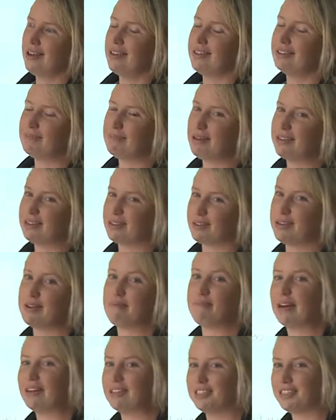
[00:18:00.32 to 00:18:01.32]
depends on
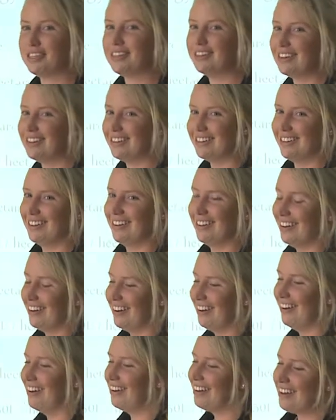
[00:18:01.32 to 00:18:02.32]
your budget.
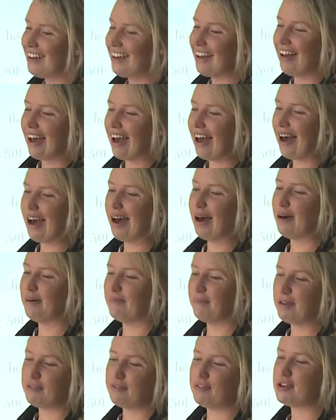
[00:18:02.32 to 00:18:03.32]

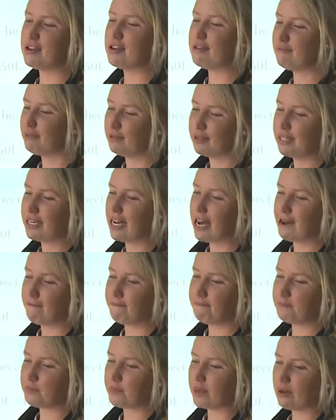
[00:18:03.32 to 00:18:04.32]
If you can put it
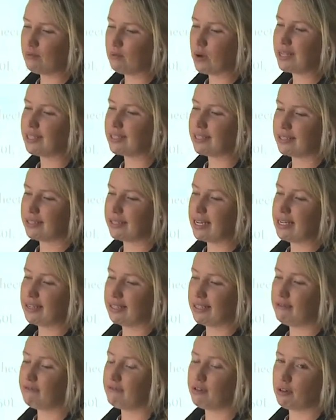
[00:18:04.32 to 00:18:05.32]
out once a
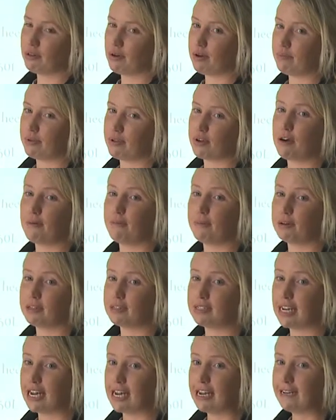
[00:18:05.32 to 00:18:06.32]
season and follow up with
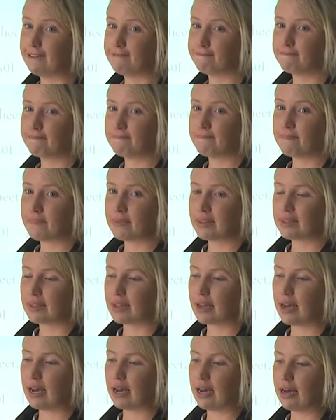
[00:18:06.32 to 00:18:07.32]
compost tea,
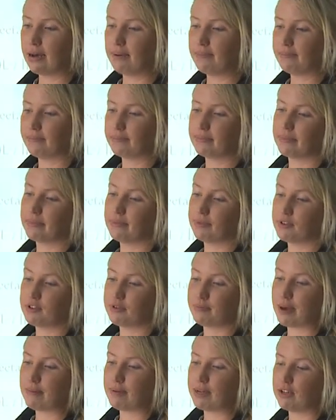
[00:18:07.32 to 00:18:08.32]
and
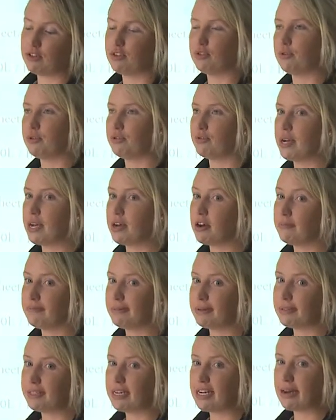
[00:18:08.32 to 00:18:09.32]
do maybe 2 or 3
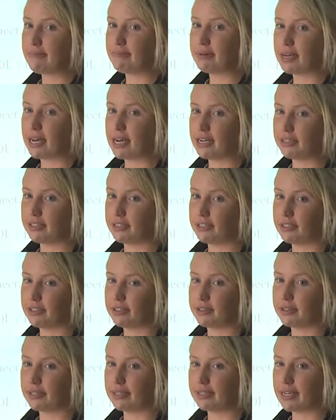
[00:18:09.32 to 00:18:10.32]
compost tea applications
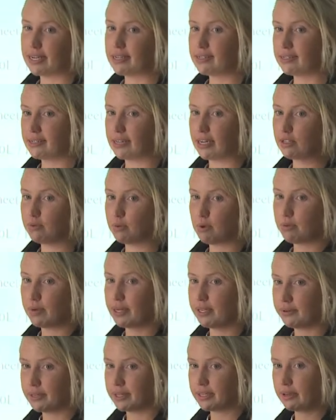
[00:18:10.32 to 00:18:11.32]
during the season, that's what
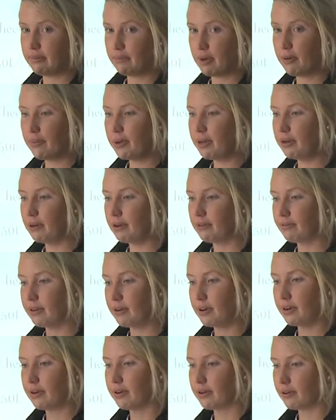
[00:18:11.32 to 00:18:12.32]
we're doing at the moment. I've
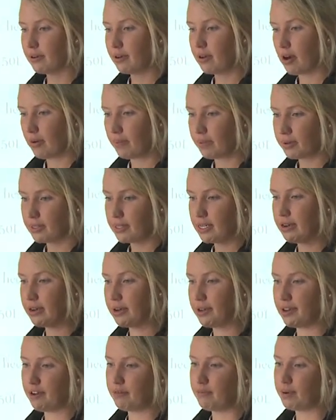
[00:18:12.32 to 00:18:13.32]
got a compost
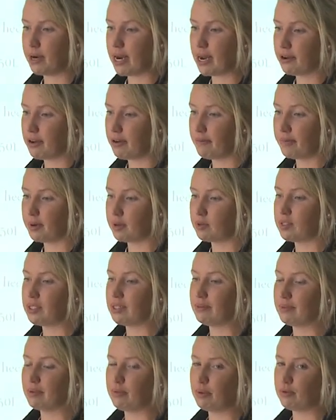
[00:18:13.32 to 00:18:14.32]
area that I've put out compost,
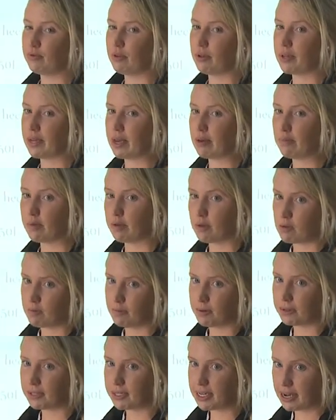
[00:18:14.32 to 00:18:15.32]
and I'm going to be following up with
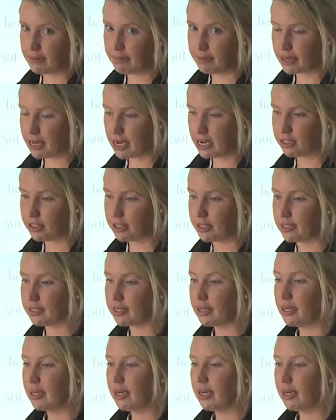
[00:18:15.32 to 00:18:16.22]
compost tea applications